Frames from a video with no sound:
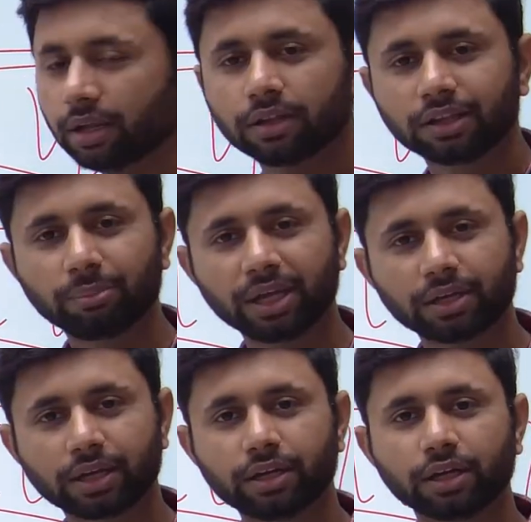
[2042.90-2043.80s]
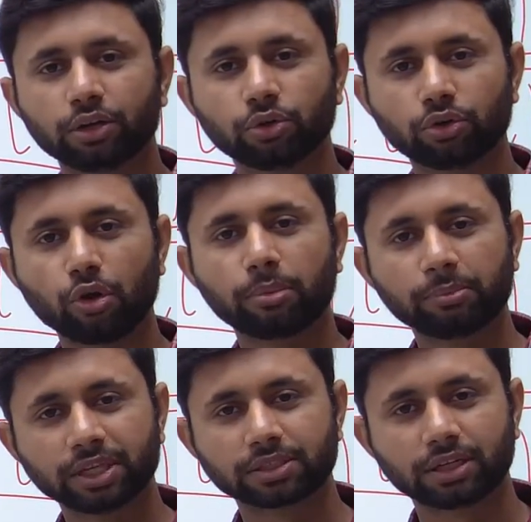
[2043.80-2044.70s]
the main gate to draw
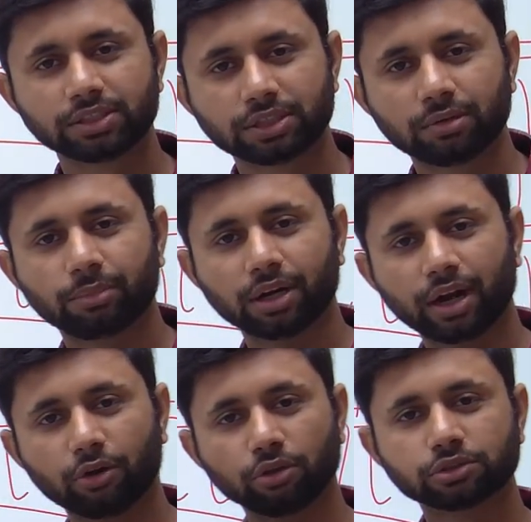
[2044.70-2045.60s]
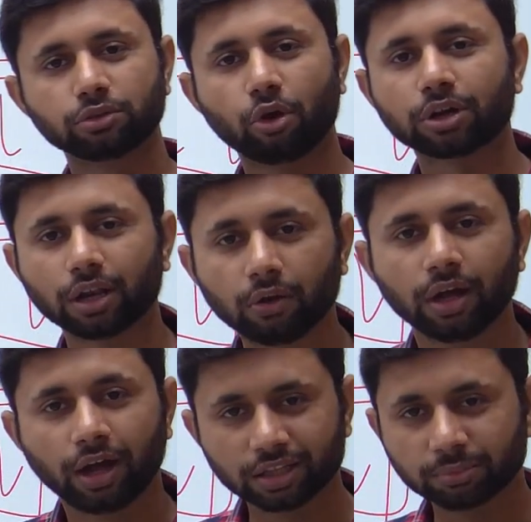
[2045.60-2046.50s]
public's attention, but and also not allow
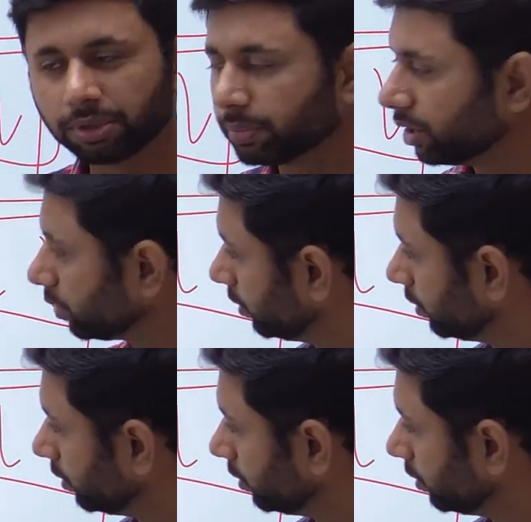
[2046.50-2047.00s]
other people to